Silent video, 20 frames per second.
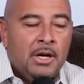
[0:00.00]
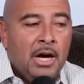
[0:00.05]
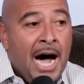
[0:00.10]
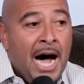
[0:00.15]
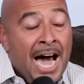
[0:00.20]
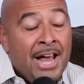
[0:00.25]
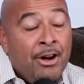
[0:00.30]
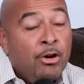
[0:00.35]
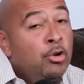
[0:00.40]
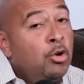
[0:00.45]

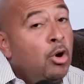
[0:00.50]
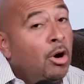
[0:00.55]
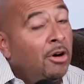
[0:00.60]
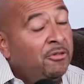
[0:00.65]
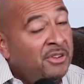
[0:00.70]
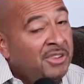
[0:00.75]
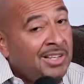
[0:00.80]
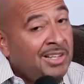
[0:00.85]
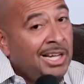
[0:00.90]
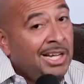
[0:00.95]
I don't know if
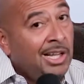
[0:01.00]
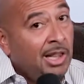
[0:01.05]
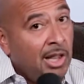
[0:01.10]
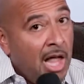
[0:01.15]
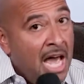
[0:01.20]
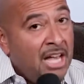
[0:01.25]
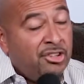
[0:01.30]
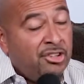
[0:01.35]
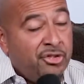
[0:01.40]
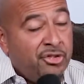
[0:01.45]
it's gonna
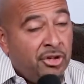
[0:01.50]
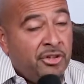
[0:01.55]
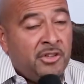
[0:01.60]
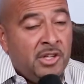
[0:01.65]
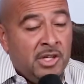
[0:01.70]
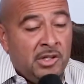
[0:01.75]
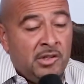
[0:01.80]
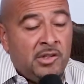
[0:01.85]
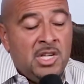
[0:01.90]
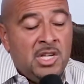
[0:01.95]
last for
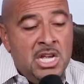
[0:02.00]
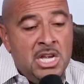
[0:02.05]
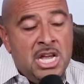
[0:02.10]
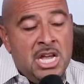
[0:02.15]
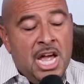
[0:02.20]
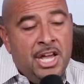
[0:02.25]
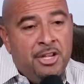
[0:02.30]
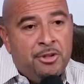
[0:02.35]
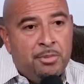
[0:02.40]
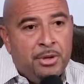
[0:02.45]
16
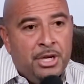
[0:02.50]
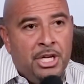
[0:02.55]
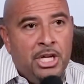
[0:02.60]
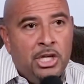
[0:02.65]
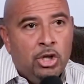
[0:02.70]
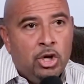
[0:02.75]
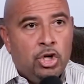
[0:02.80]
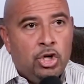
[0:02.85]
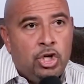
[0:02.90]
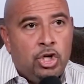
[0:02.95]
games, but he
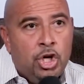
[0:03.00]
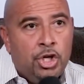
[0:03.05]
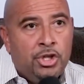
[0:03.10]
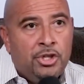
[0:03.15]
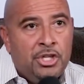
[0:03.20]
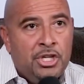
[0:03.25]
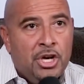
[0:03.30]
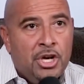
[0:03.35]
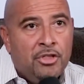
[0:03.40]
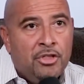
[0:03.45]
looked good
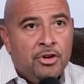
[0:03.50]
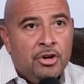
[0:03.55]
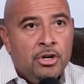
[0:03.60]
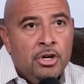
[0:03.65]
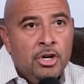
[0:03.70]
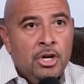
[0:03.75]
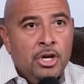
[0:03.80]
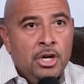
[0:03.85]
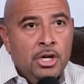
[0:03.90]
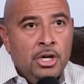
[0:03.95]
the other.
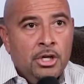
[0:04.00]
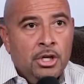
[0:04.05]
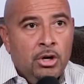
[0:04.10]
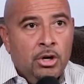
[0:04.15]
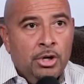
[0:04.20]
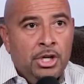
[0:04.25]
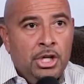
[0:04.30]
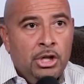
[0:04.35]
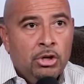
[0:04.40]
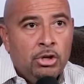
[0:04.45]
You know,
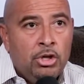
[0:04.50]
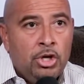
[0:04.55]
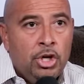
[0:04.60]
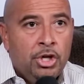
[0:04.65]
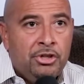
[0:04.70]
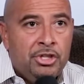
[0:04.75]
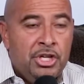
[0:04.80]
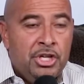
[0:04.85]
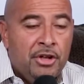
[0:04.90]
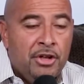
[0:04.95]
he looked good
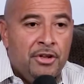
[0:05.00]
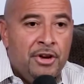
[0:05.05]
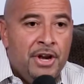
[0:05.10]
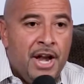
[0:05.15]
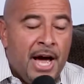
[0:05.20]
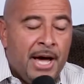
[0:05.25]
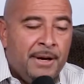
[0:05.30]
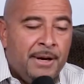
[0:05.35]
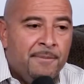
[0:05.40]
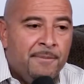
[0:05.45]
the other
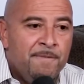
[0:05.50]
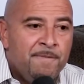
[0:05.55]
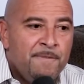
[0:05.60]
night.